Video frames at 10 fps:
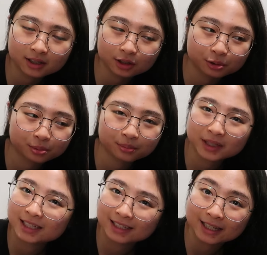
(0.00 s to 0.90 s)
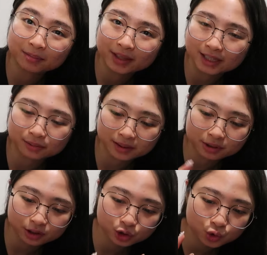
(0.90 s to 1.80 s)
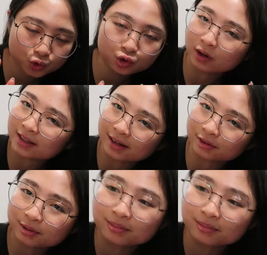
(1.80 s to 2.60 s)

So yep, that's what I'm gonna do right now.